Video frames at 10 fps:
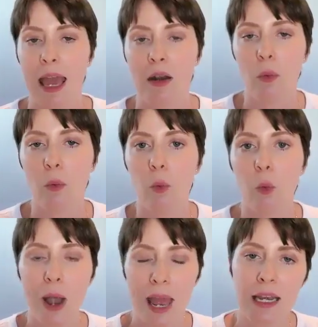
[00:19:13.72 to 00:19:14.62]
And
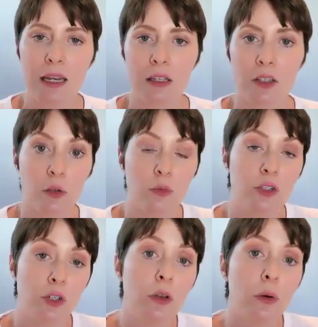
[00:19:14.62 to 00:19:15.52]
when you
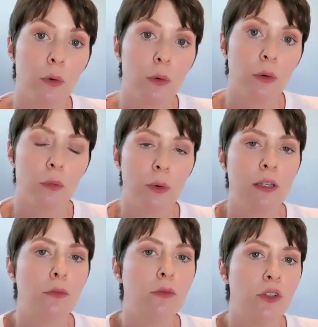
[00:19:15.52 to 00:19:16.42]
do
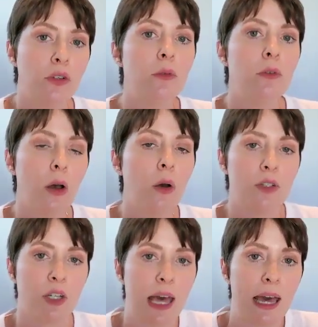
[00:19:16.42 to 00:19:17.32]

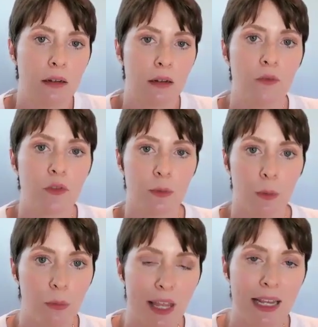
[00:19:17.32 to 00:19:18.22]
go to that
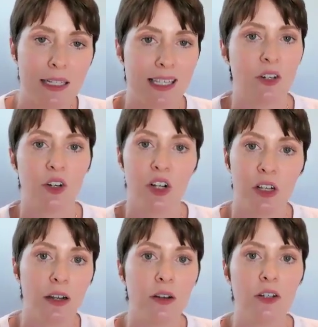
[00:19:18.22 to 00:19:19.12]
uncomfortable place and you're
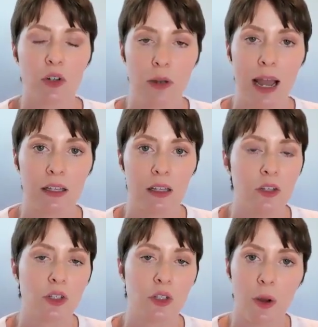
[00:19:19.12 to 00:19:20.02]
clear and direct and
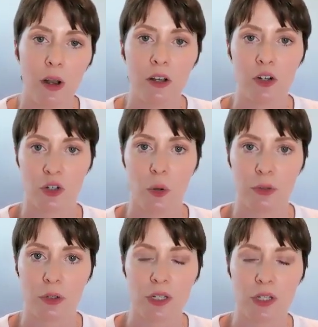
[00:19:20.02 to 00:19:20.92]
you square your
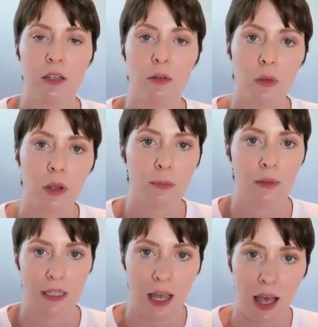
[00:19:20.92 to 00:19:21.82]
shoulders and you look them
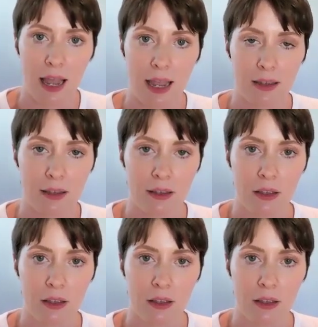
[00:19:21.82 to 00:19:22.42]
in the eye,